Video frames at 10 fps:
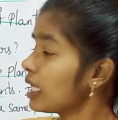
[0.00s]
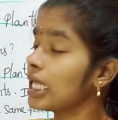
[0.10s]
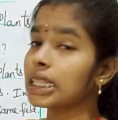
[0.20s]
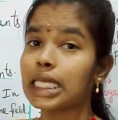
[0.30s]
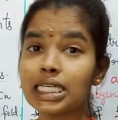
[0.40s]

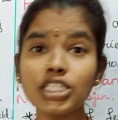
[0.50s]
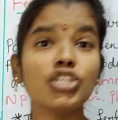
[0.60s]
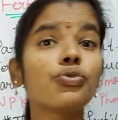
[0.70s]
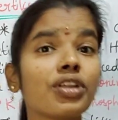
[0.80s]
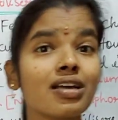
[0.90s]
that
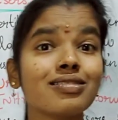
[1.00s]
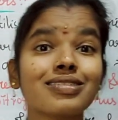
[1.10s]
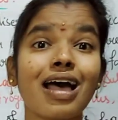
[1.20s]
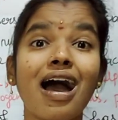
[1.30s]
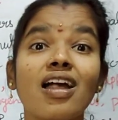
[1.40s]
nutrients
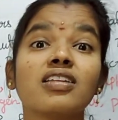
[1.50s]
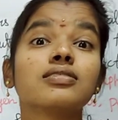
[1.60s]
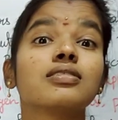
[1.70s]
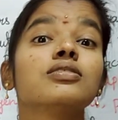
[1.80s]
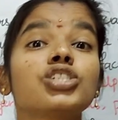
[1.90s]
are
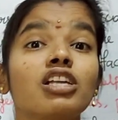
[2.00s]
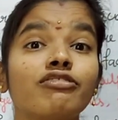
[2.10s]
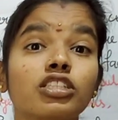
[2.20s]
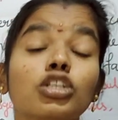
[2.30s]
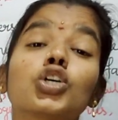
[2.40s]
essential for the
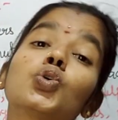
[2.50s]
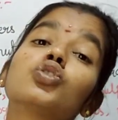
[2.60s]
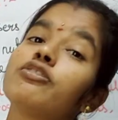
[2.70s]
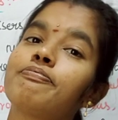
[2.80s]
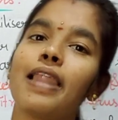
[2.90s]
growth
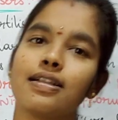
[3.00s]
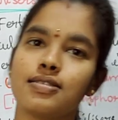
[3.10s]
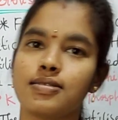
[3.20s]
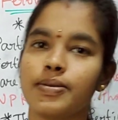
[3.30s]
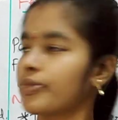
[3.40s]
of plants.
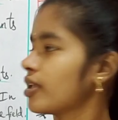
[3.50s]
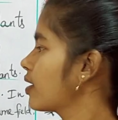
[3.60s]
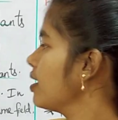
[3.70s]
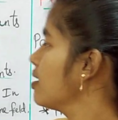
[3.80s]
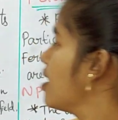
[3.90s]
Okay.
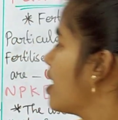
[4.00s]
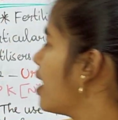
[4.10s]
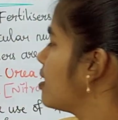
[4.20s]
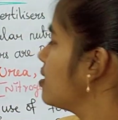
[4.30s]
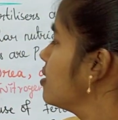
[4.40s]
And
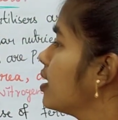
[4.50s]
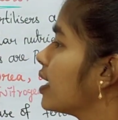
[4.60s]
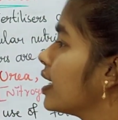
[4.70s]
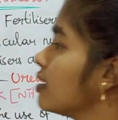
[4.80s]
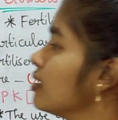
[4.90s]
in